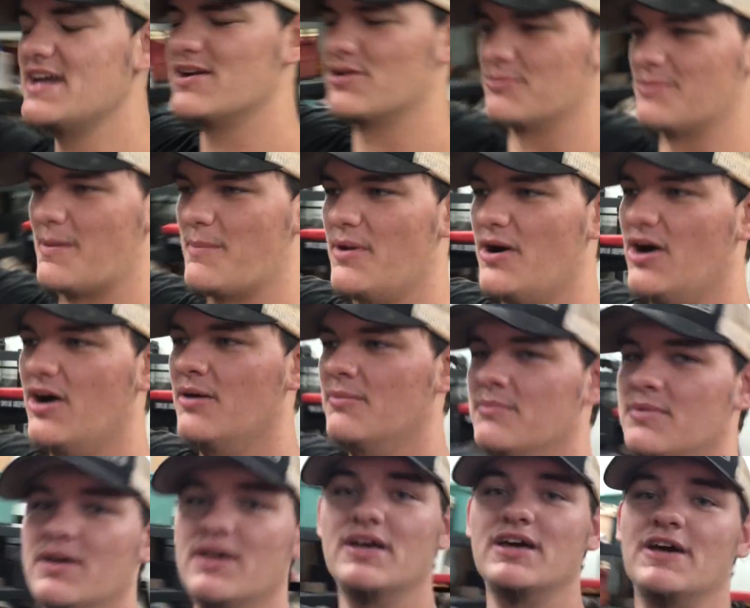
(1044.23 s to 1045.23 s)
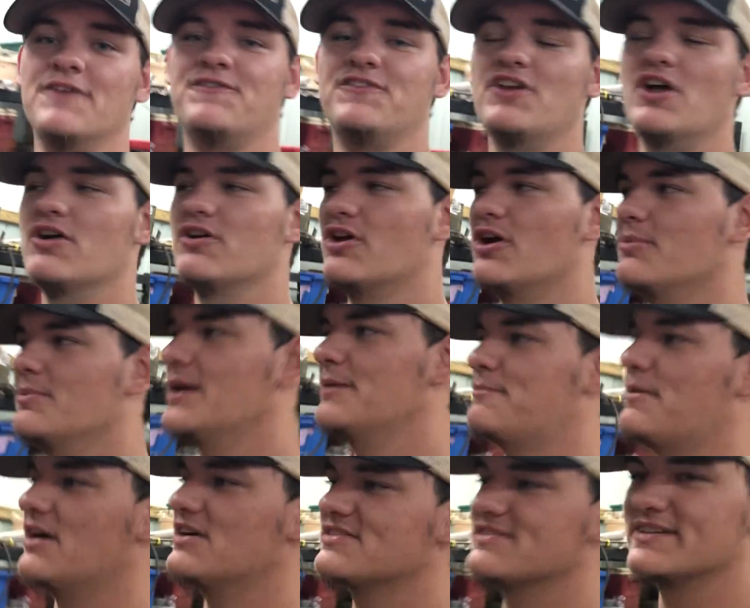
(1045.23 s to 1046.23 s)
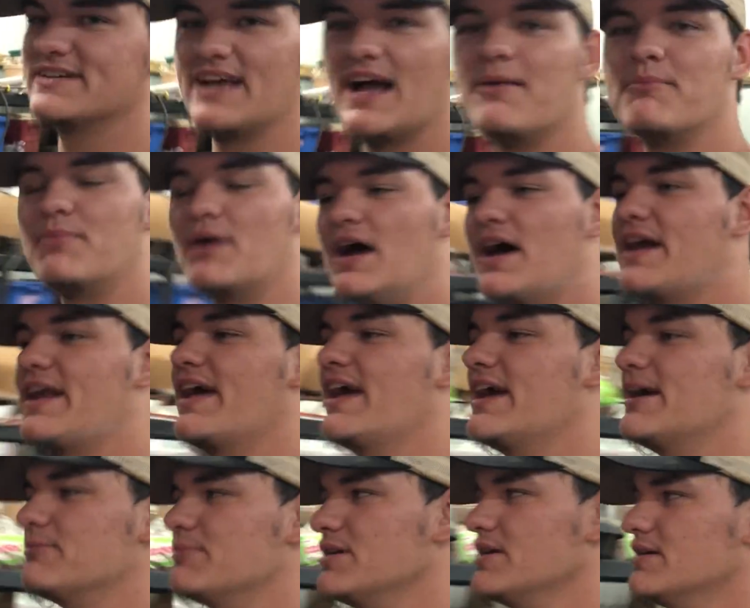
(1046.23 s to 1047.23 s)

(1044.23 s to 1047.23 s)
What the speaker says: or my mom. If you don't know me personally, I'm Brian Hamby.